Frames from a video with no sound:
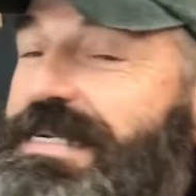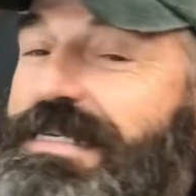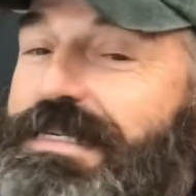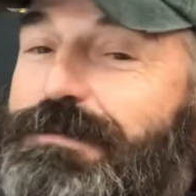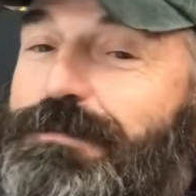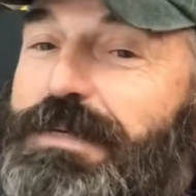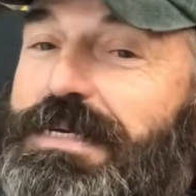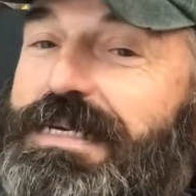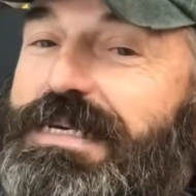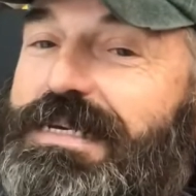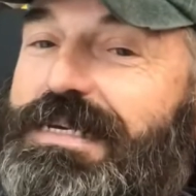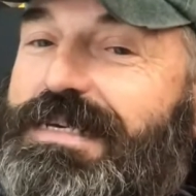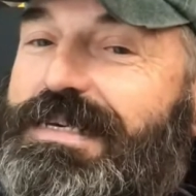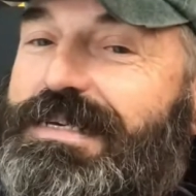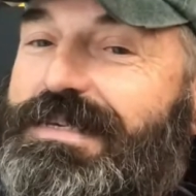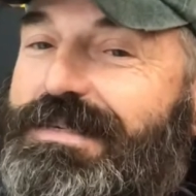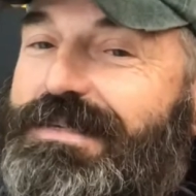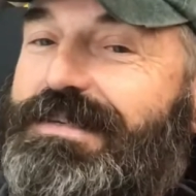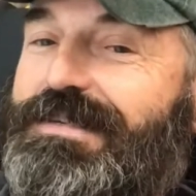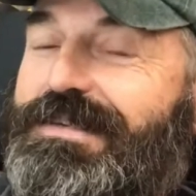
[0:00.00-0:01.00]
to
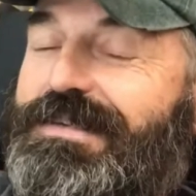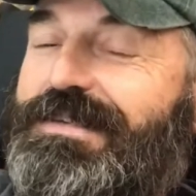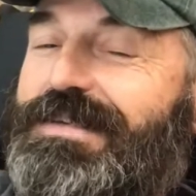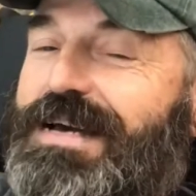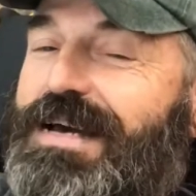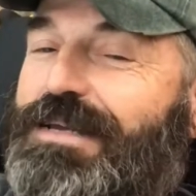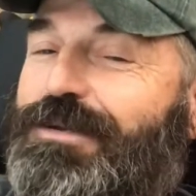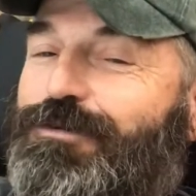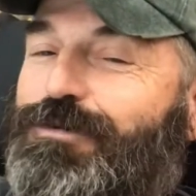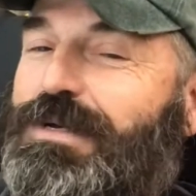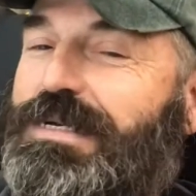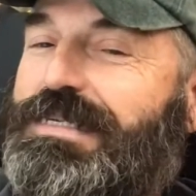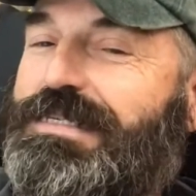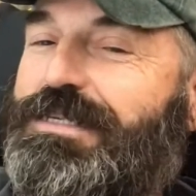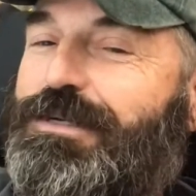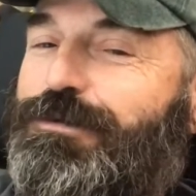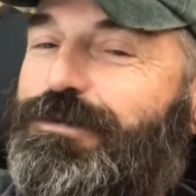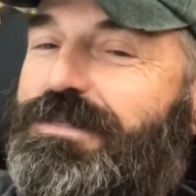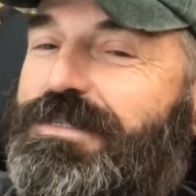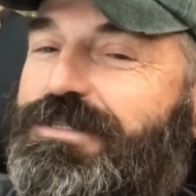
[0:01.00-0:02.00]
be, I don't want to
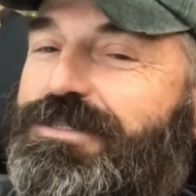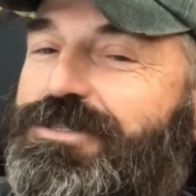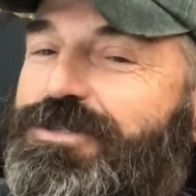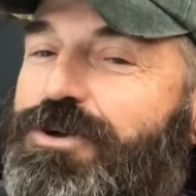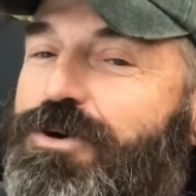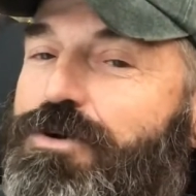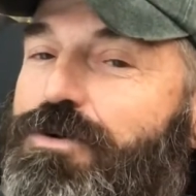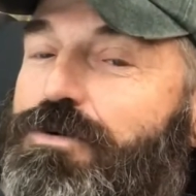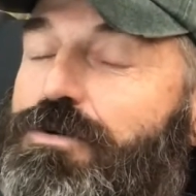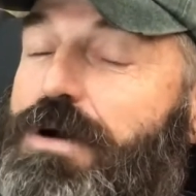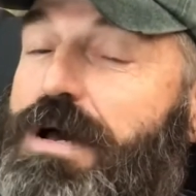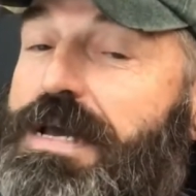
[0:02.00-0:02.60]
deal with the snow.